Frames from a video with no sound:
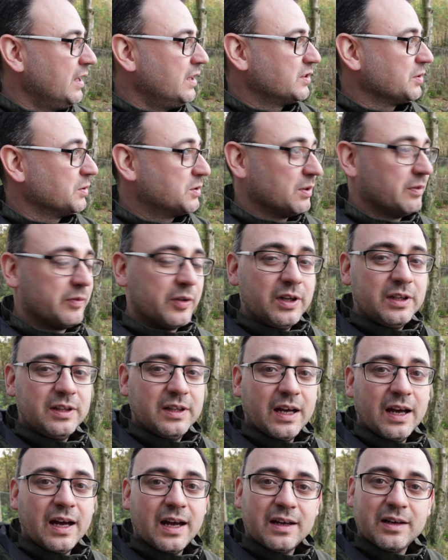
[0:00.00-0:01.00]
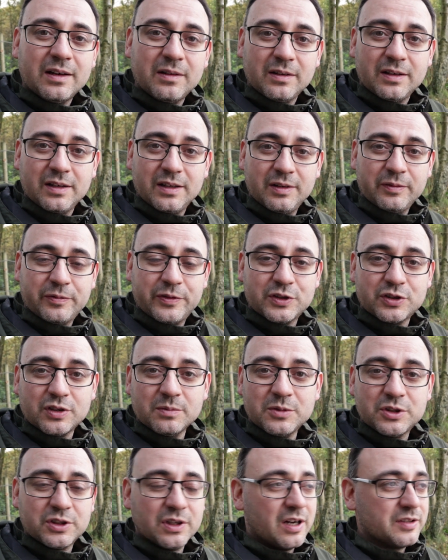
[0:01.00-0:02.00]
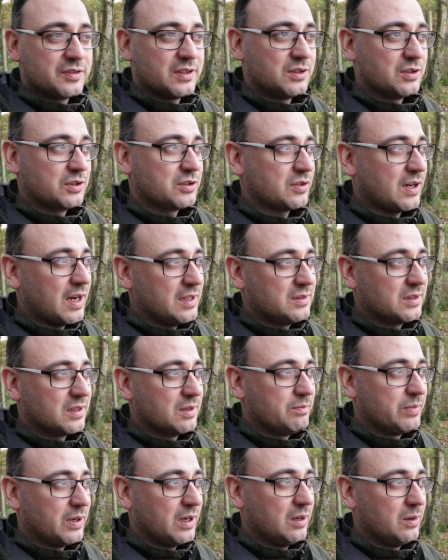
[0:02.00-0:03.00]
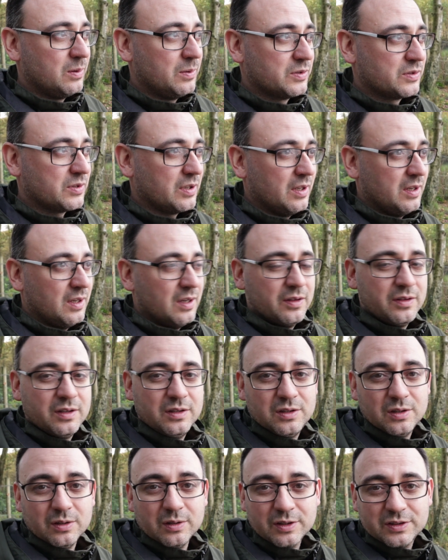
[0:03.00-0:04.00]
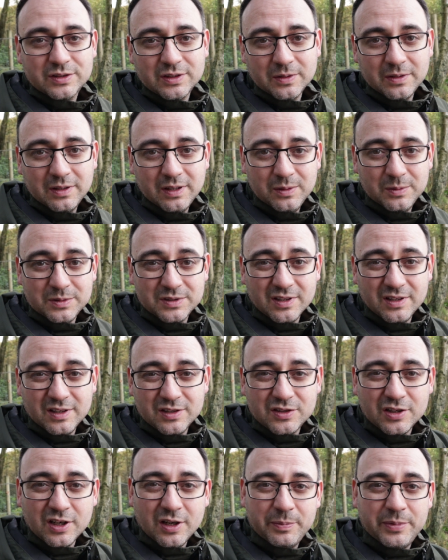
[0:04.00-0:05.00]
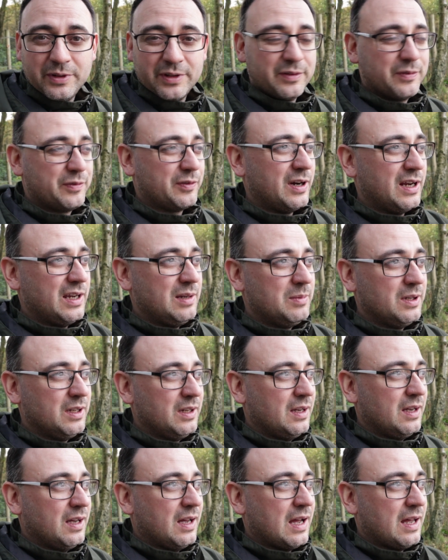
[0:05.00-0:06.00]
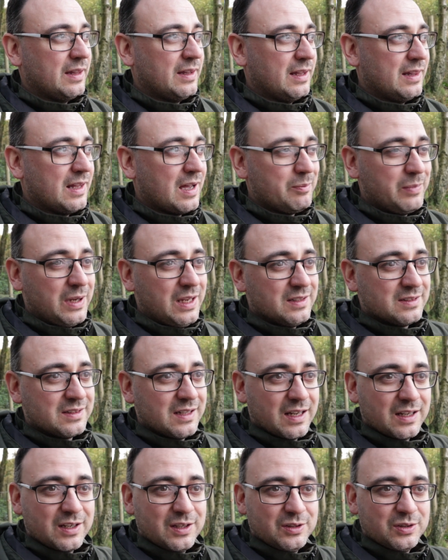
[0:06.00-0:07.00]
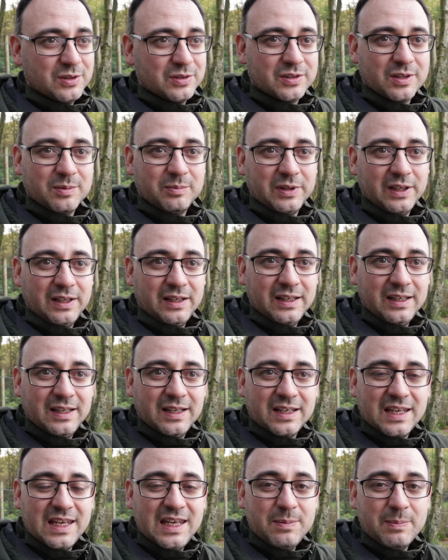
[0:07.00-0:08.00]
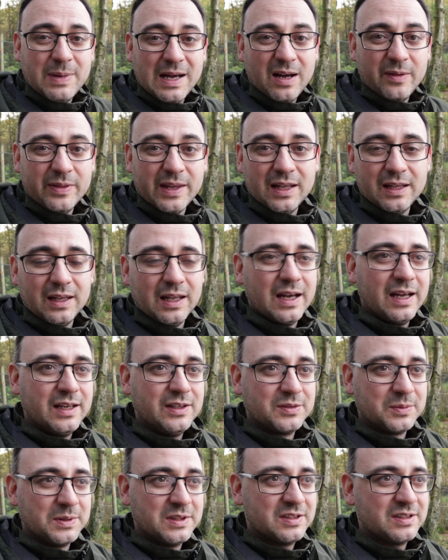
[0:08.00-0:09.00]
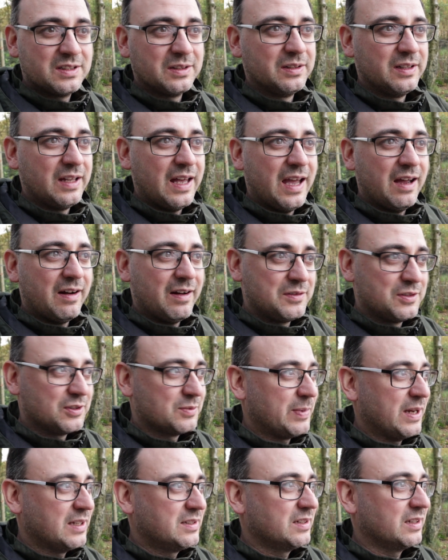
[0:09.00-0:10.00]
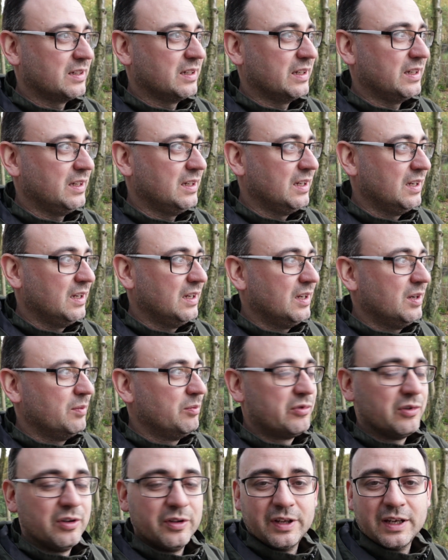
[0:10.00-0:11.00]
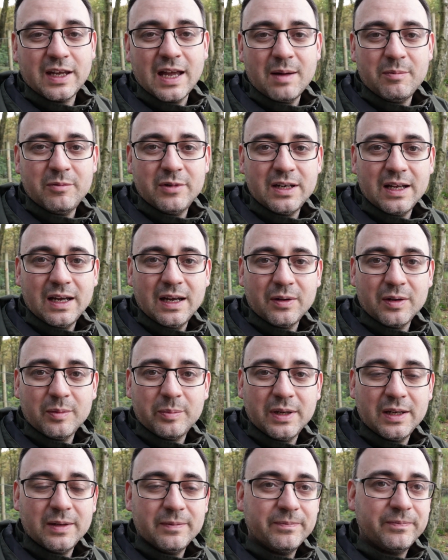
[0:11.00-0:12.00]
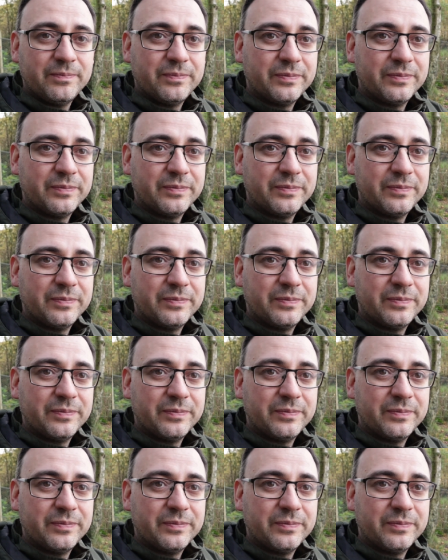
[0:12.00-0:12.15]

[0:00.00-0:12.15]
So to avoid that, for some shots I just tried to compose the duck so that it was at the top of the frame, and then that means that I can just completely keep out that line. So it's still there, I've just basically brought the camera down a bit.